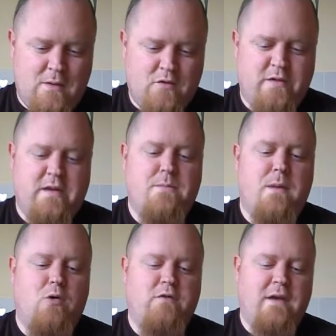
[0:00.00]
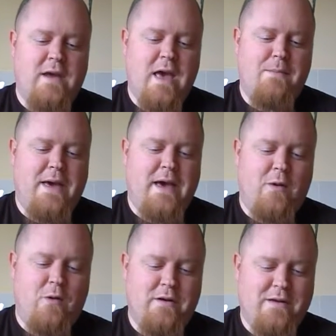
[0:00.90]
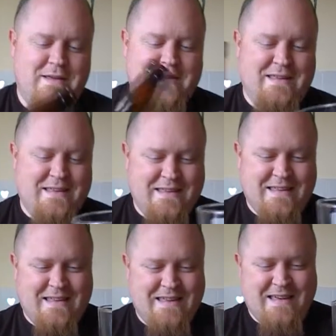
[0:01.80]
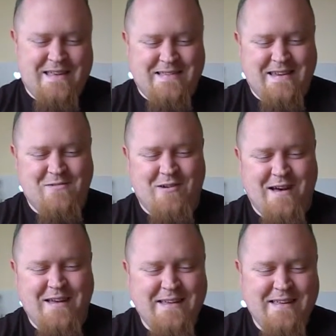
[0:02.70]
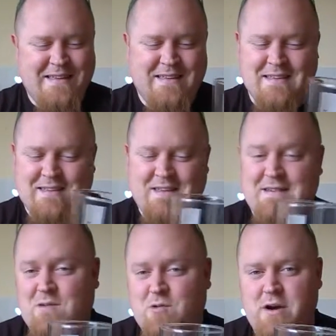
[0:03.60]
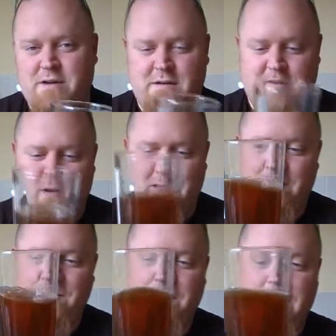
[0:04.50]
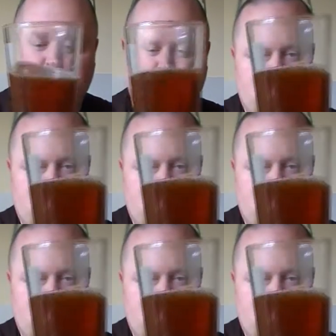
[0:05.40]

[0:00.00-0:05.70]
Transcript: trying to say malty, M-A-L-T-Y. Is that a word? I don't know. But